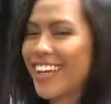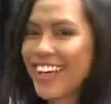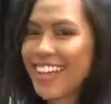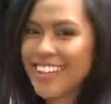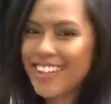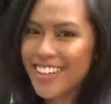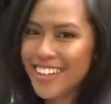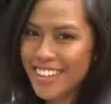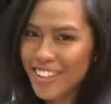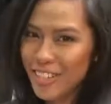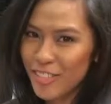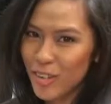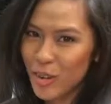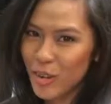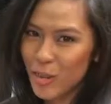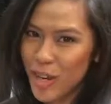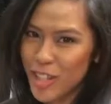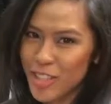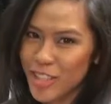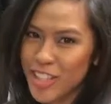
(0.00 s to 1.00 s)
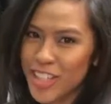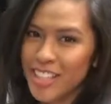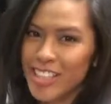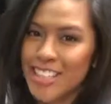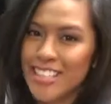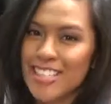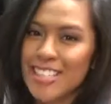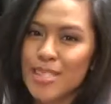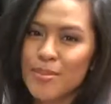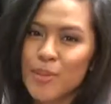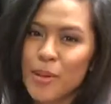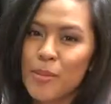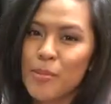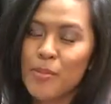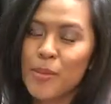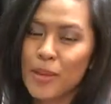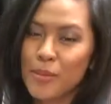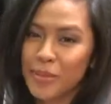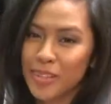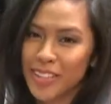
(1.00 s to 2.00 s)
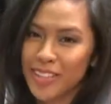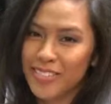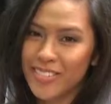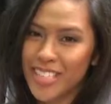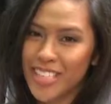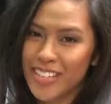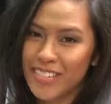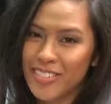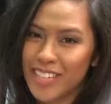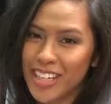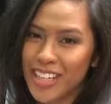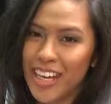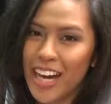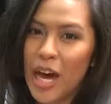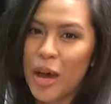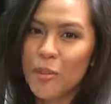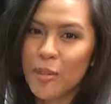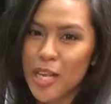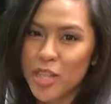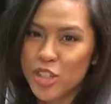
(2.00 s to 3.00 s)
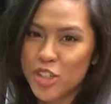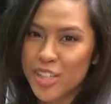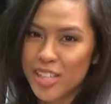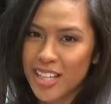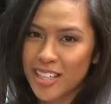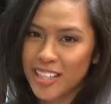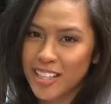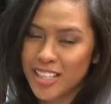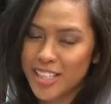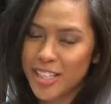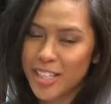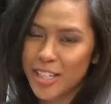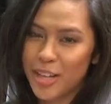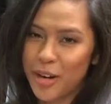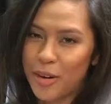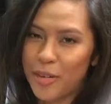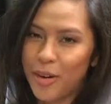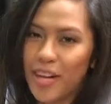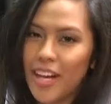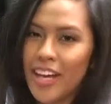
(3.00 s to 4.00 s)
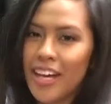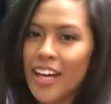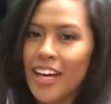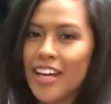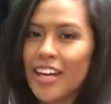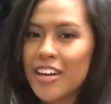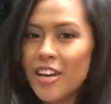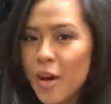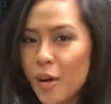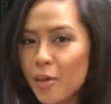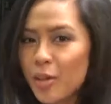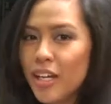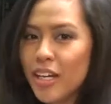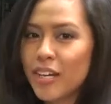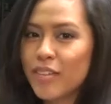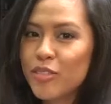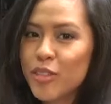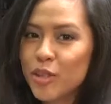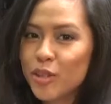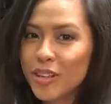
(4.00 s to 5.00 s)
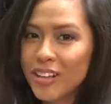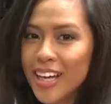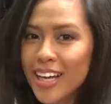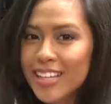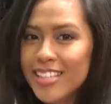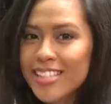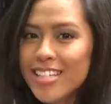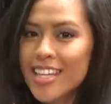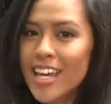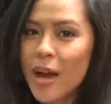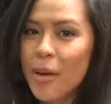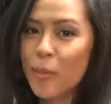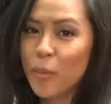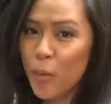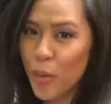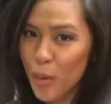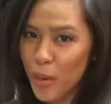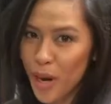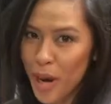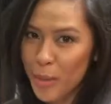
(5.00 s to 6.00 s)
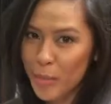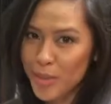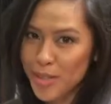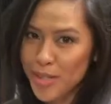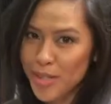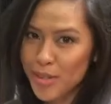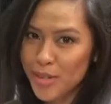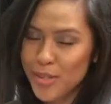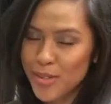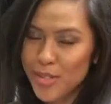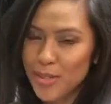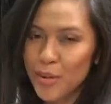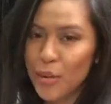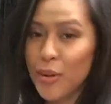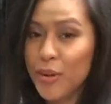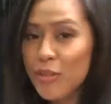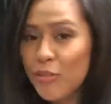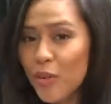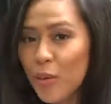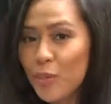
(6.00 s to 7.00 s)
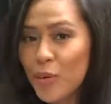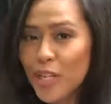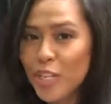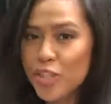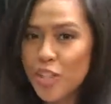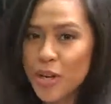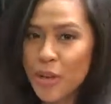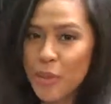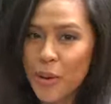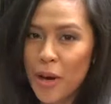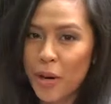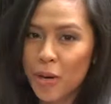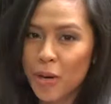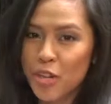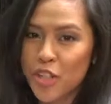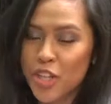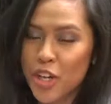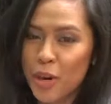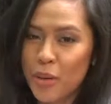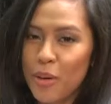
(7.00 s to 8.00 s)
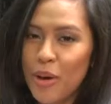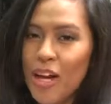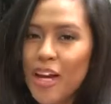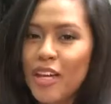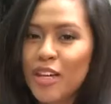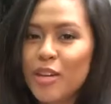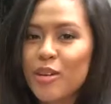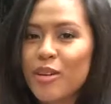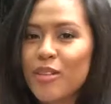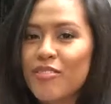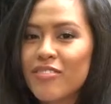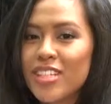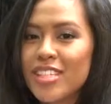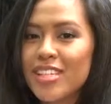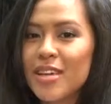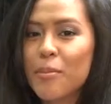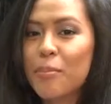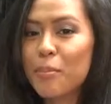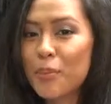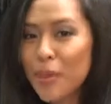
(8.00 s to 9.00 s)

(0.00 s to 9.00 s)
And thank you for watching. This has been BeBelieveTV. I'm Asia Celestino, and know that if you'd like to get more episodes or information about our show, you can visit